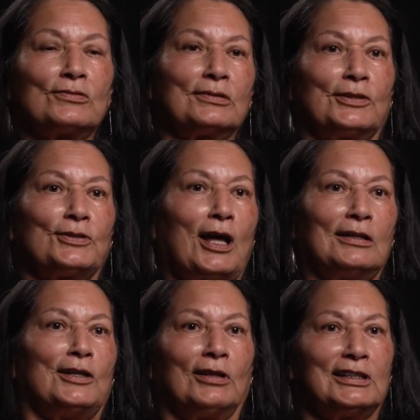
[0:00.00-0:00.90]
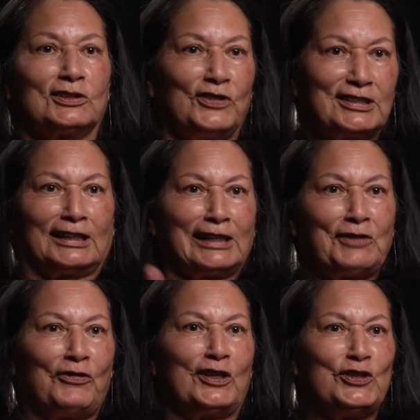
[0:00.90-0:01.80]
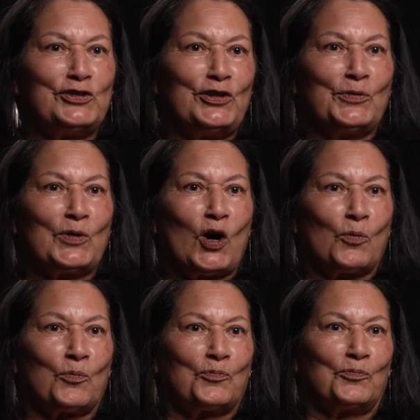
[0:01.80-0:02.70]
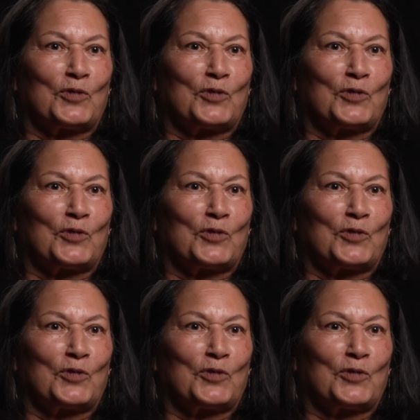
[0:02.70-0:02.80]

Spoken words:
they're not nearly as physically fit as you are.